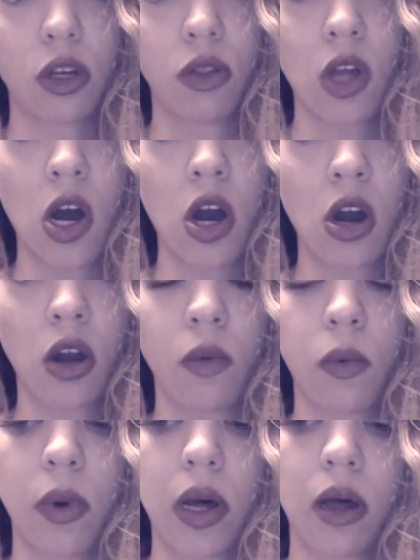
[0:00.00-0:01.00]

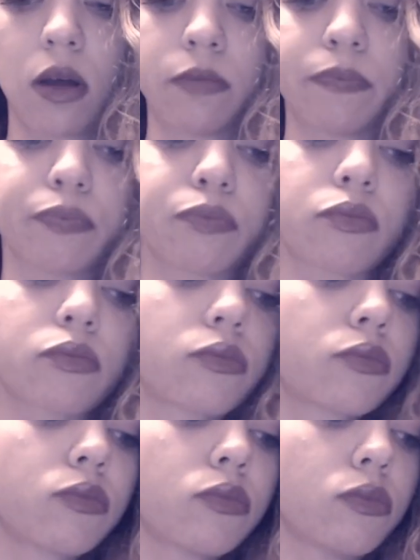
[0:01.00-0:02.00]
long, well,
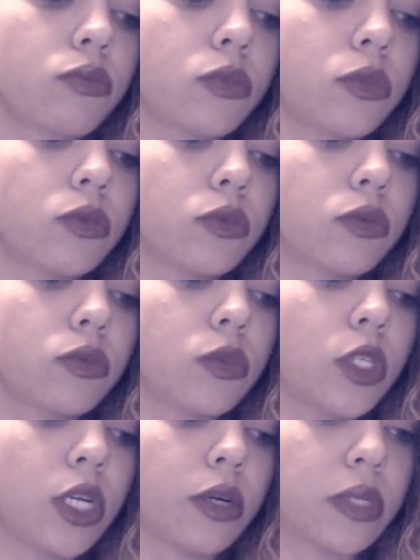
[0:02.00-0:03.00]

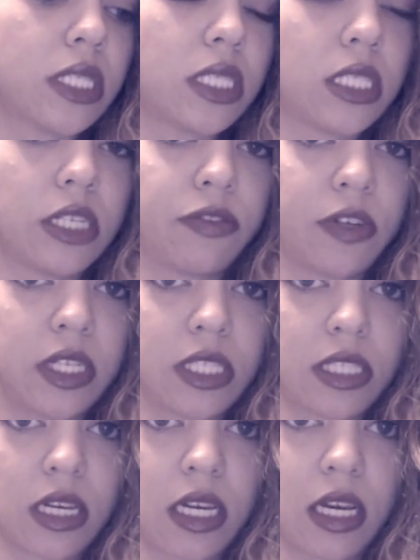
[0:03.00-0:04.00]
it's the
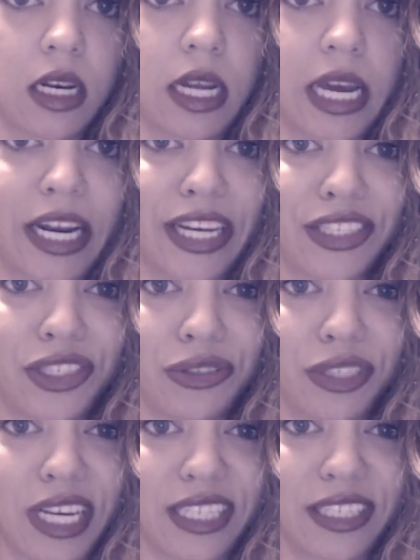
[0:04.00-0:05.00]
difference in getting a shoe
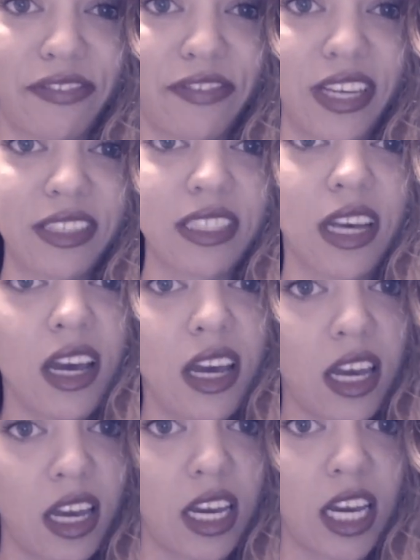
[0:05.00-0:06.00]
size that fits
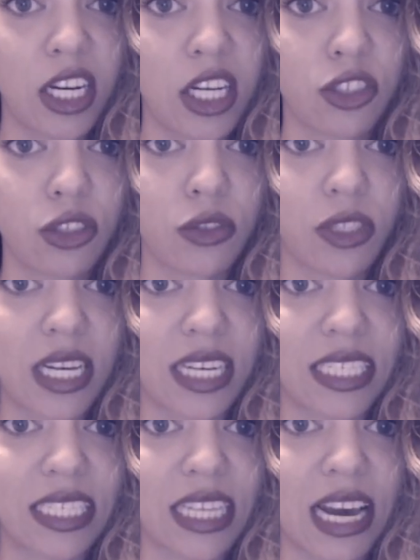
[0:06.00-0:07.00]
and getting a shoe size
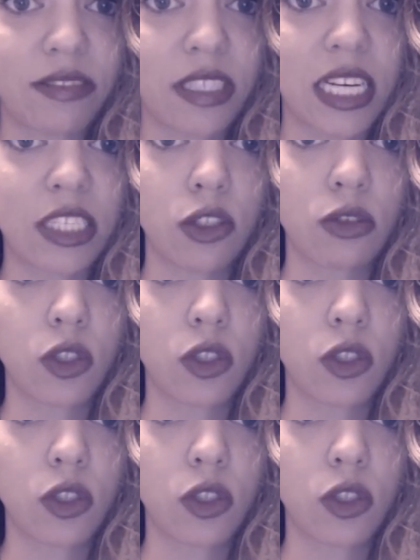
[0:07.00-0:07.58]
that's a half size too